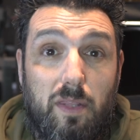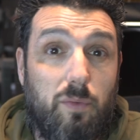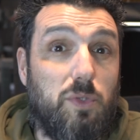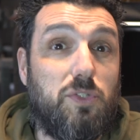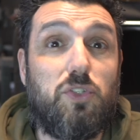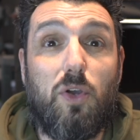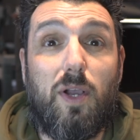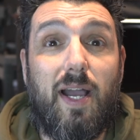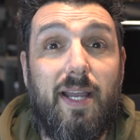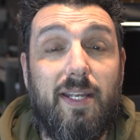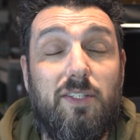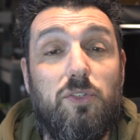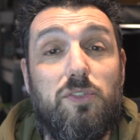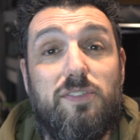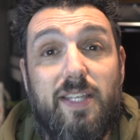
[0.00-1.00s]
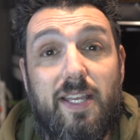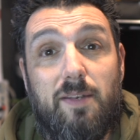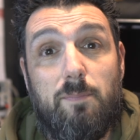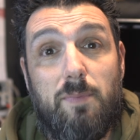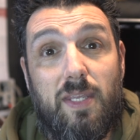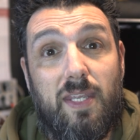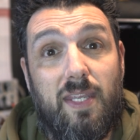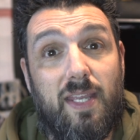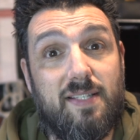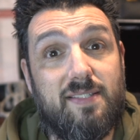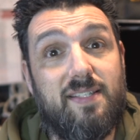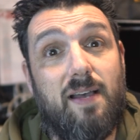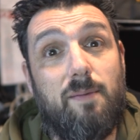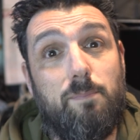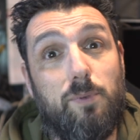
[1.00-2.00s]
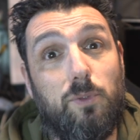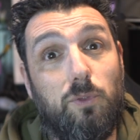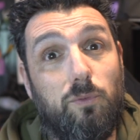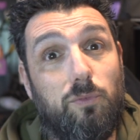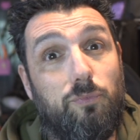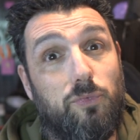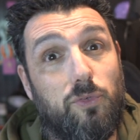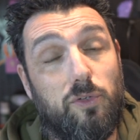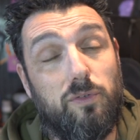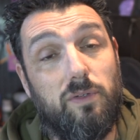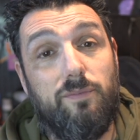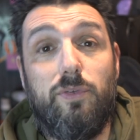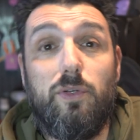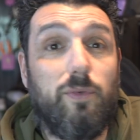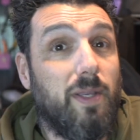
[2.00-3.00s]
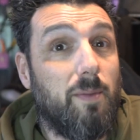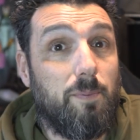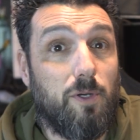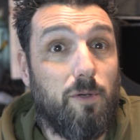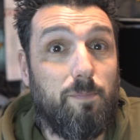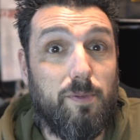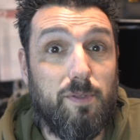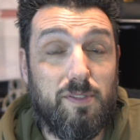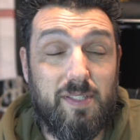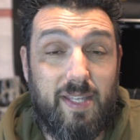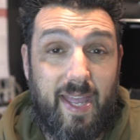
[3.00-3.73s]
They were so kind to send me a sample for reviewing purpose,